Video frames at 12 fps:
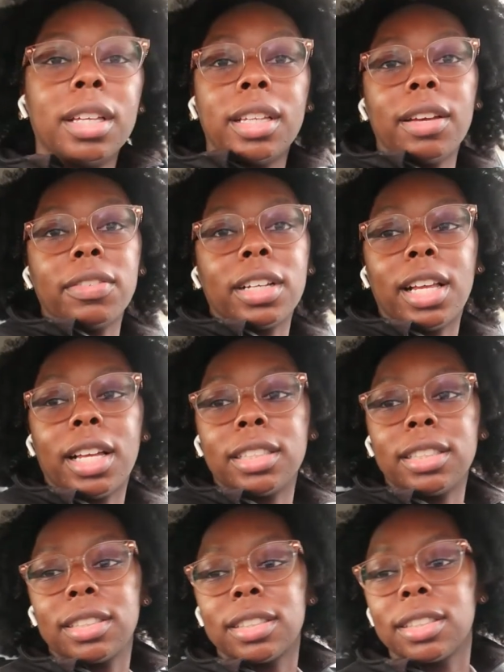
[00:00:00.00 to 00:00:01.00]

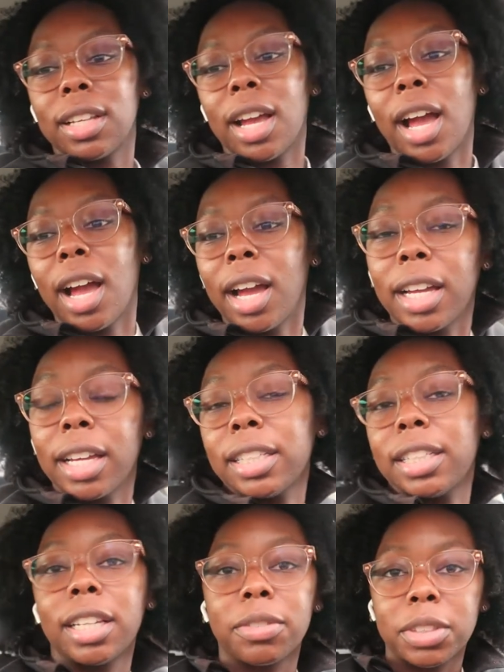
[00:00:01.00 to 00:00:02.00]
Nevertheless, I
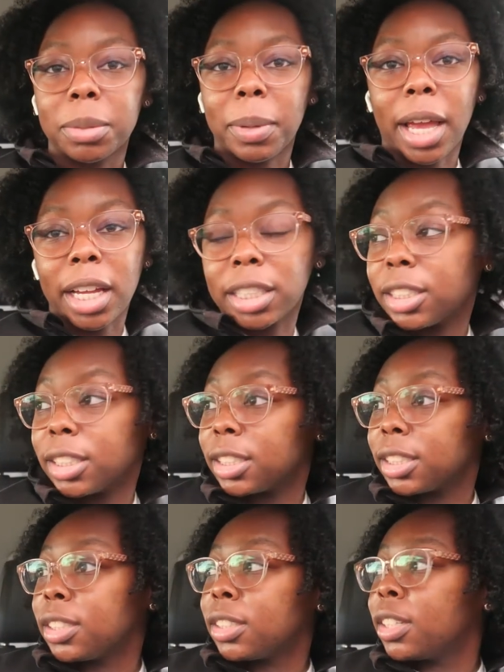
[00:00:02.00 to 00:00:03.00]
delivered the packages,
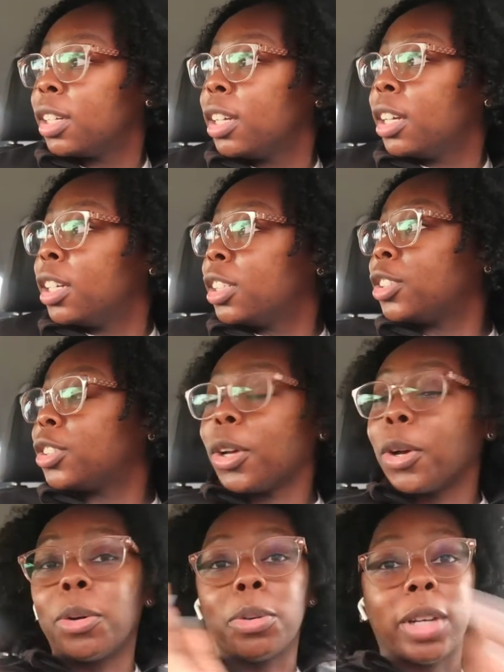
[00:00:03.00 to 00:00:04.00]

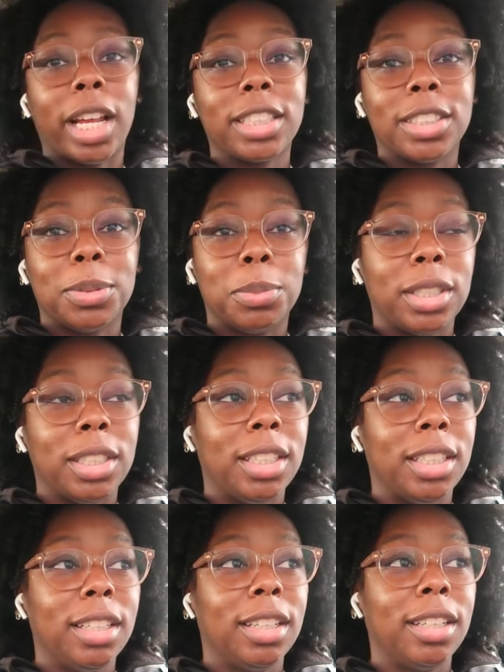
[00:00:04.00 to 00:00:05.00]
so that should
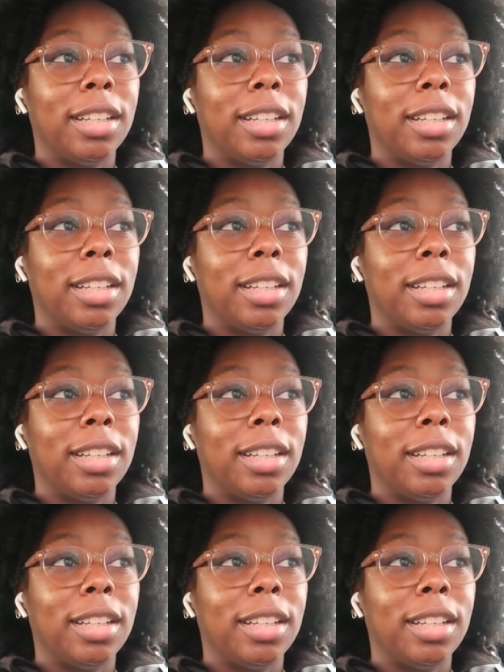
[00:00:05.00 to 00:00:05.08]
be